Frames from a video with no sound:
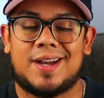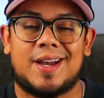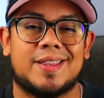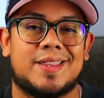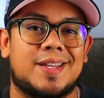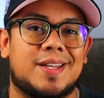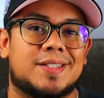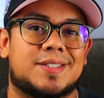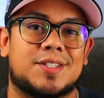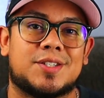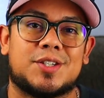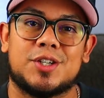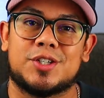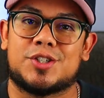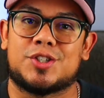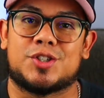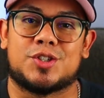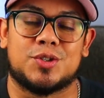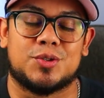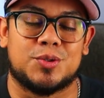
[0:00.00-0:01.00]
I think it's a
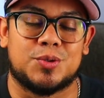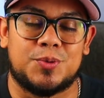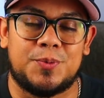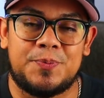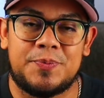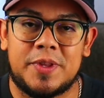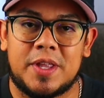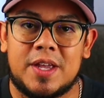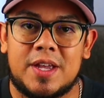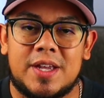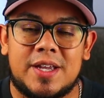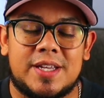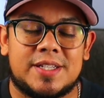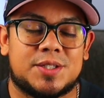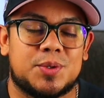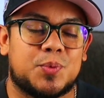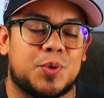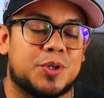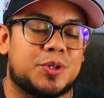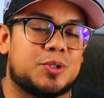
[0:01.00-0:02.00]
good shoe.
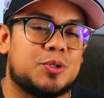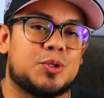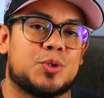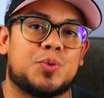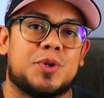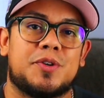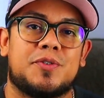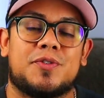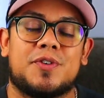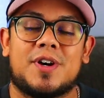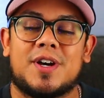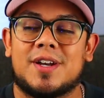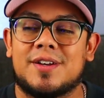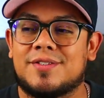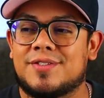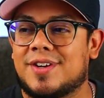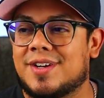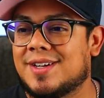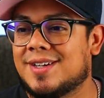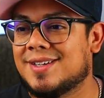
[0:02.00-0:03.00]
Is it worth
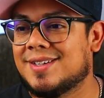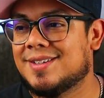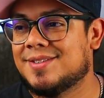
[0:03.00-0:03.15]
$225?